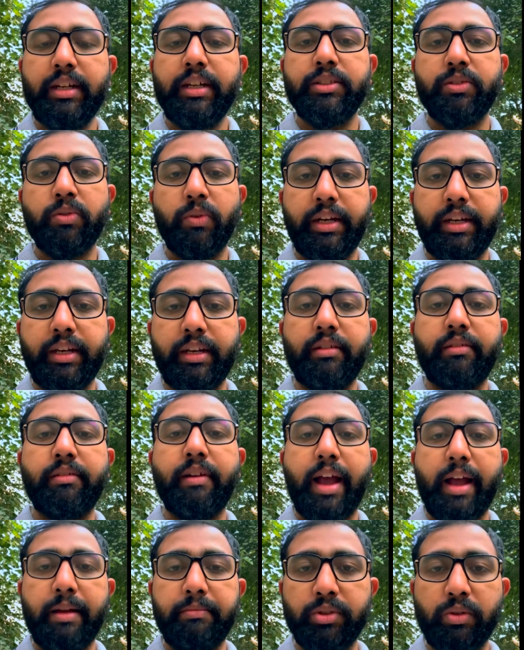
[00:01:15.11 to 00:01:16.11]
So, 18
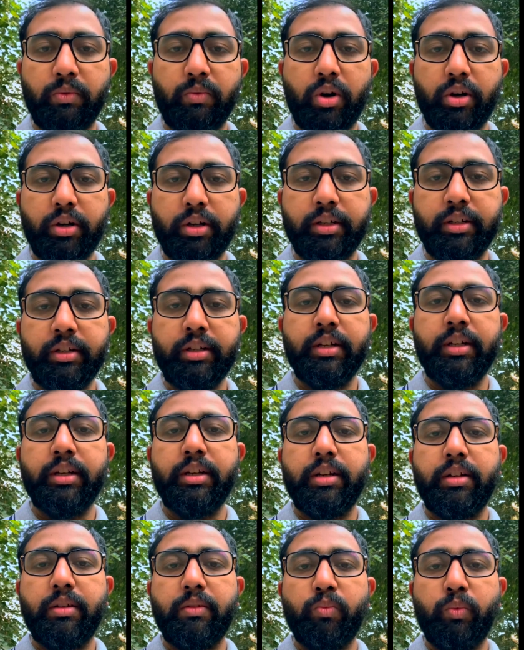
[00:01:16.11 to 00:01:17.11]
grams of water
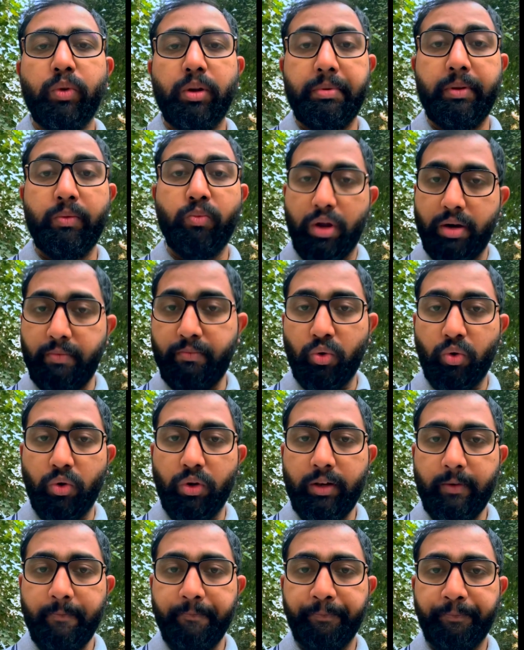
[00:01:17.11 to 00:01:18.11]
will be 1 mole.